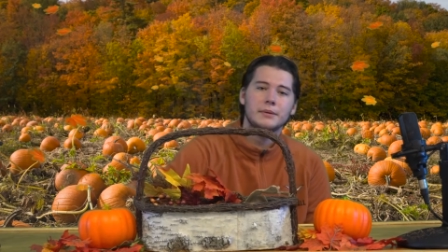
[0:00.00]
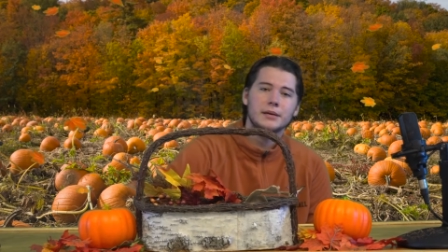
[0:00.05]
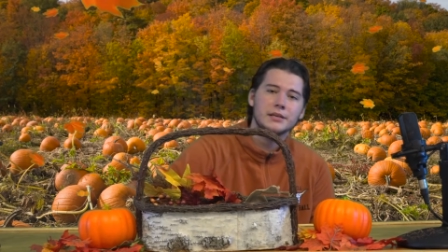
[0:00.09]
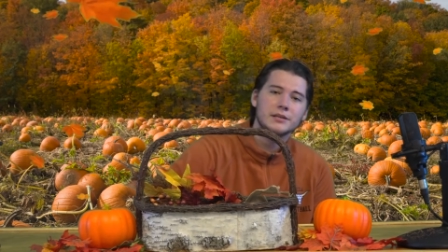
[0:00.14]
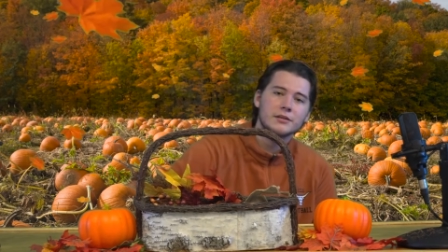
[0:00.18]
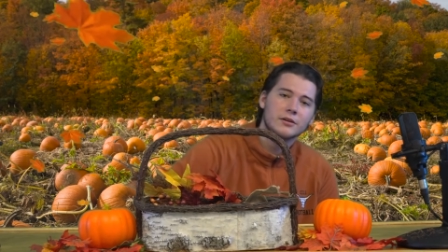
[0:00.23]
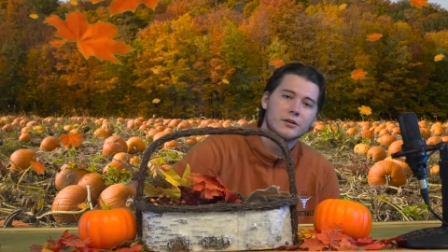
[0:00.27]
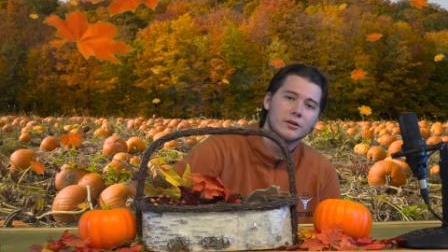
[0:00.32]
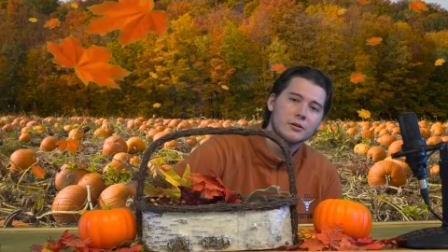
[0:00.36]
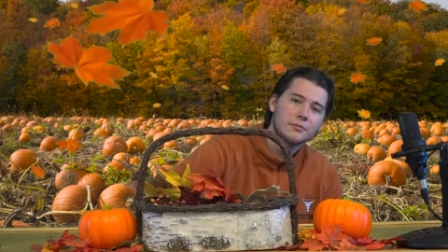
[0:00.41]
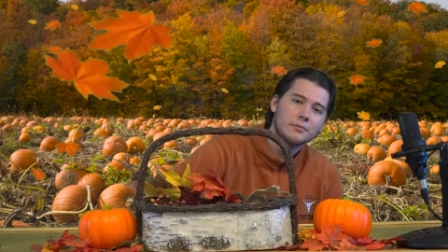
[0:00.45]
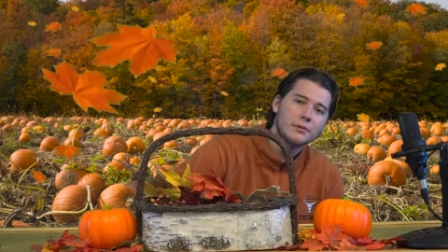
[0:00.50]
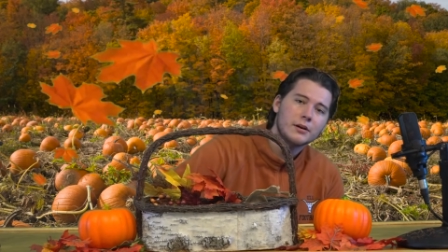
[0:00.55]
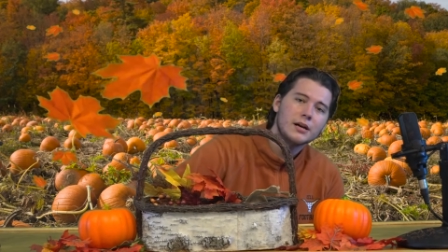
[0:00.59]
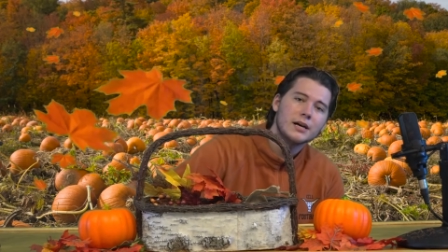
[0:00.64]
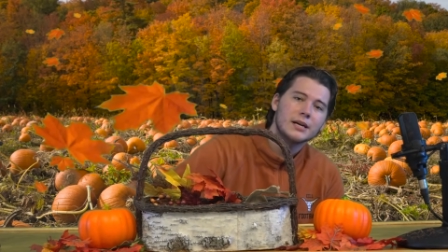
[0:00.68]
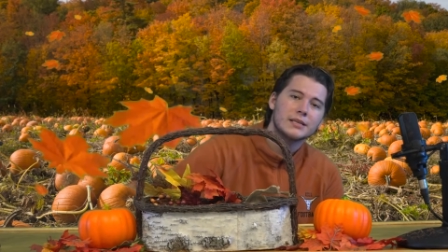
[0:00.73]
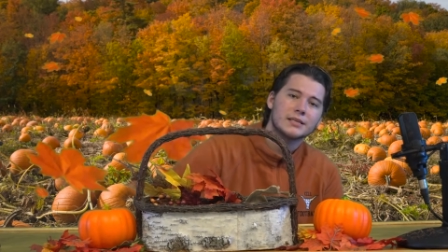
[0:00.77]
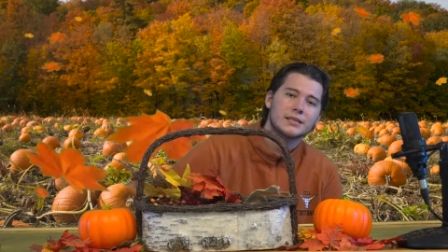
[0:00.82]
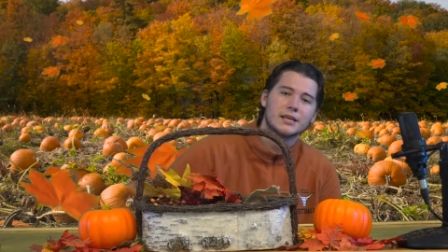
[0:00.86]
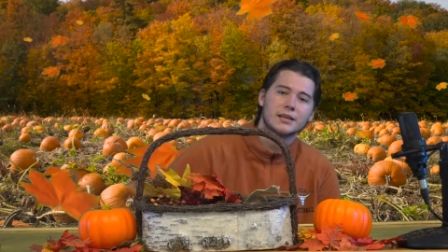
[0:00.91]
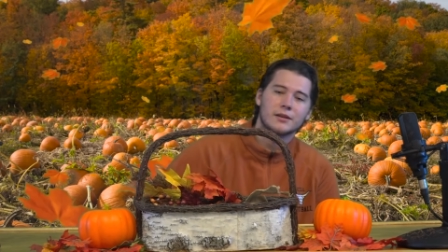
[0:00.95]
his or her
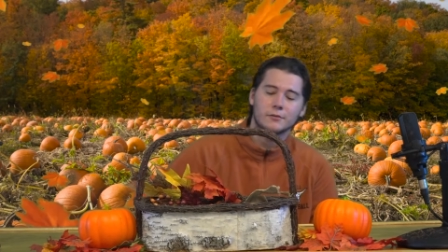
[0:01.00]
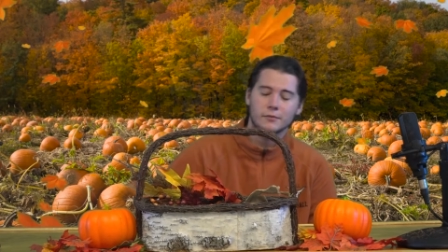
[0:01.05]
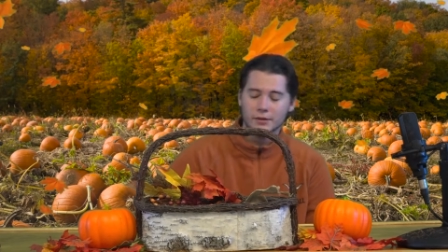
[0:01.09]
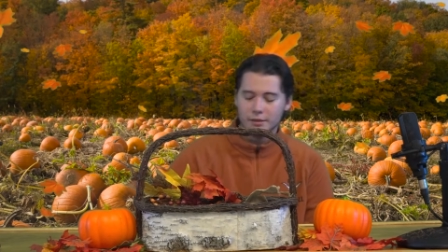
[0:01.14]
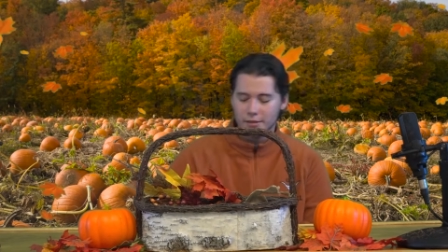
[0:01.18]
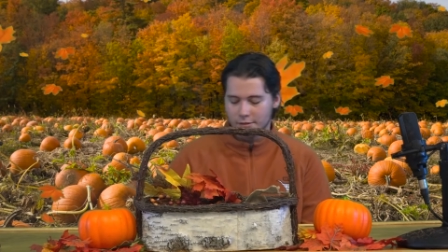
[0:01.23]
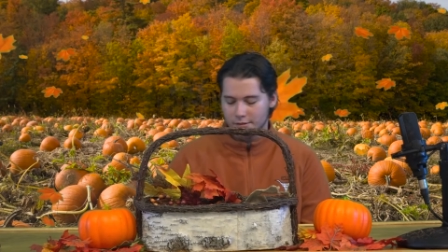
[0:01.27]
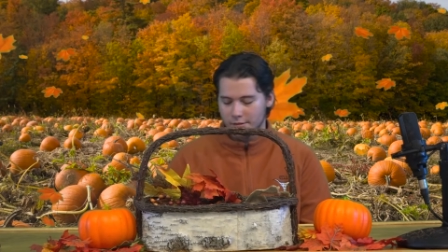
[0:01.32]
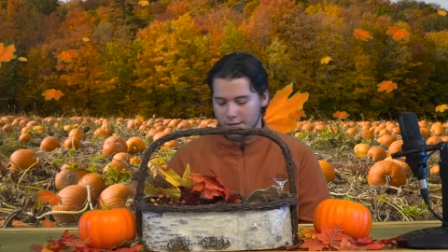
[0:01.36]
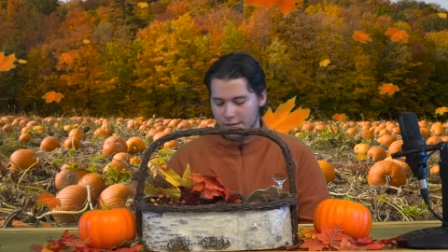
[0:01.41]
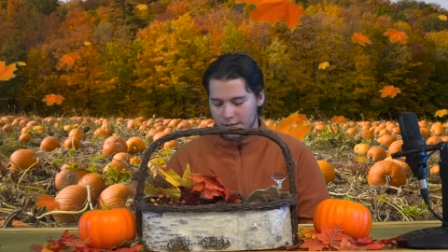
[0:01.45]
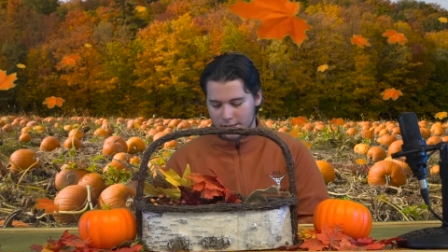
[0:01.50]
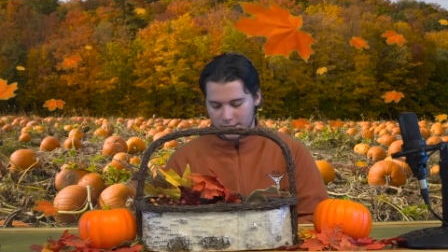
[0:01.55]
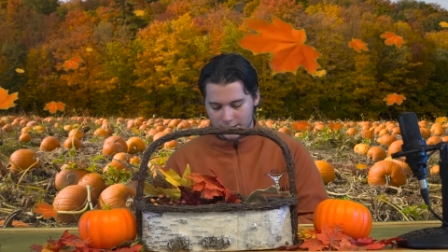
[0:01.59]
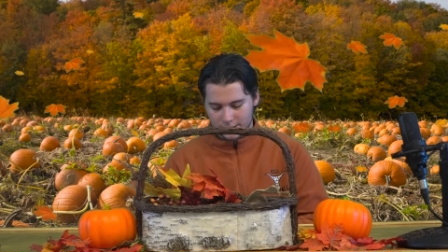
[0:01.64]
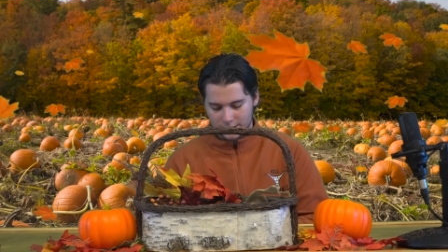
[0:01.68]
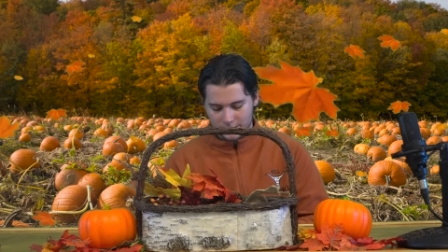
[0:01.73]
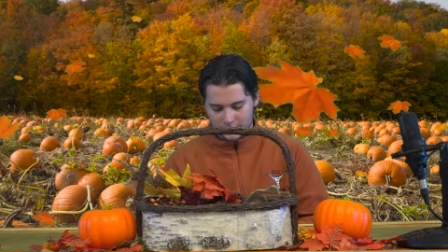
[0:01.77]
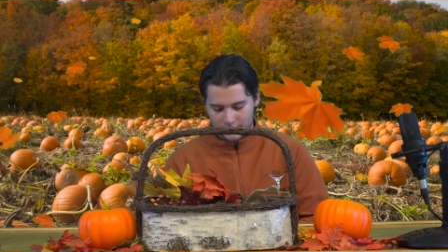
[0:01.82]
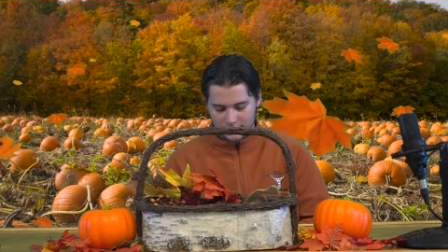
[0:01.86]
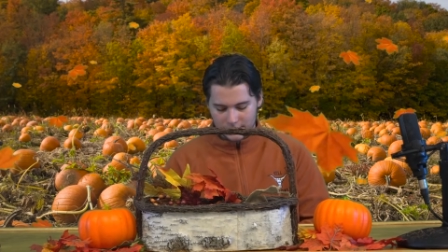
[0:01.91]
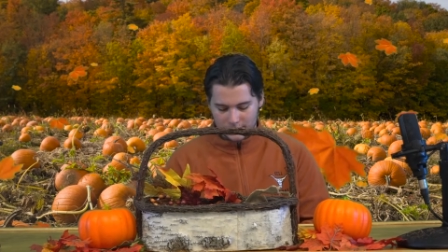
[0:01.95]
prize. And the winner
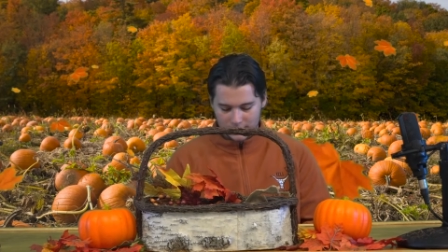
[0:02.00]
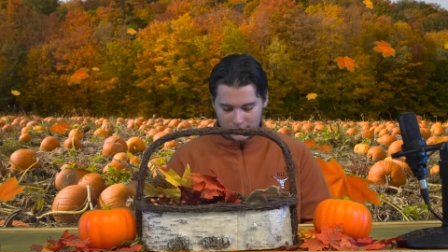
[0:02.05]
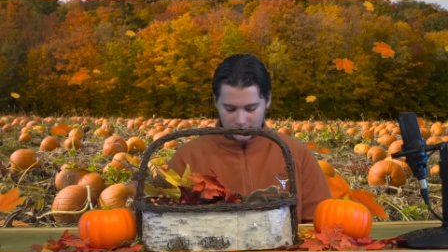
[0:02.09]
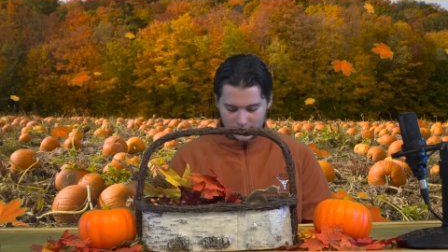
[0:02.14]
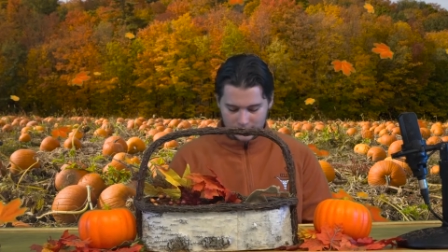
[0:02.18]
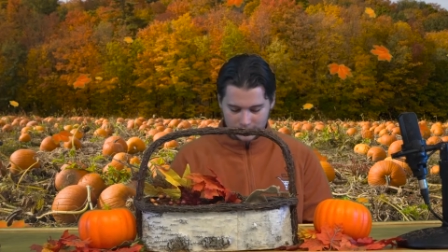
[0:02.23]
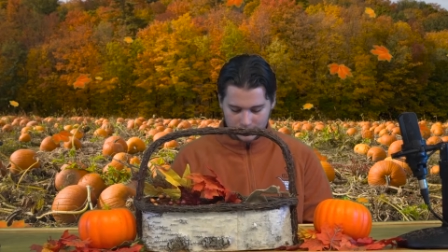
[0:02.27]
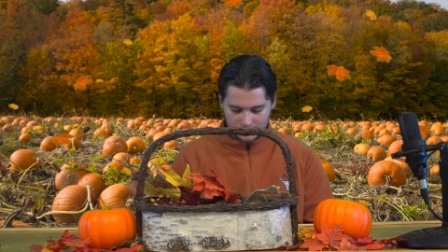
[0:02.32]
is.